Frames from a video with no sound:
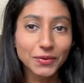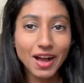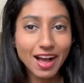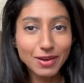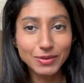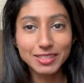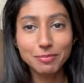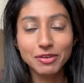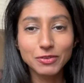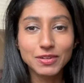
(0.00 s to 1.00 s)
hi, what's up
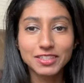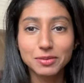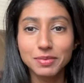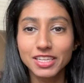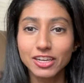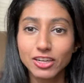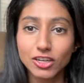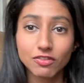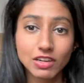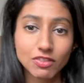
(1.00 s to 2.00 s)
everyone? It's me, Kiran,
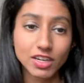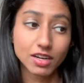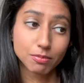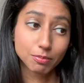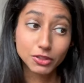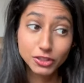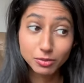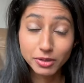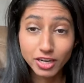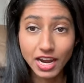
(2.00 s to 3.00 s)
your favorite
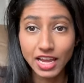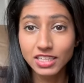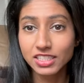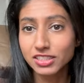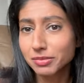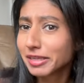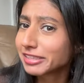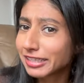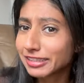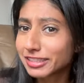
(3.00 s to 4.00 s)
booktuber, and this is my
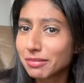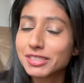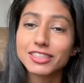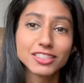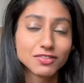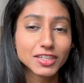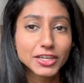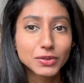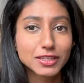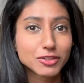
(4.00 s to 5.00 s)
second attempt at this
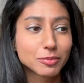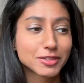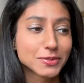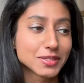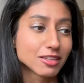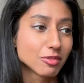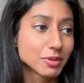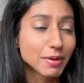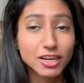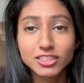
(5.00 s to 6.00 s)
video. Let's hope this one's a little
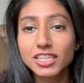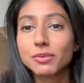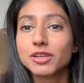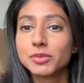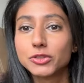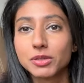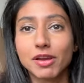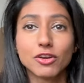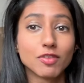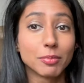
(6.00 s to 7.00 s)
bit better. Today we're going to be doing my
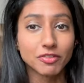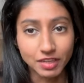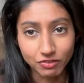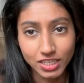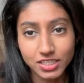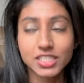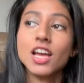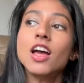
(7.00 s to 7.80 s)
November favorites.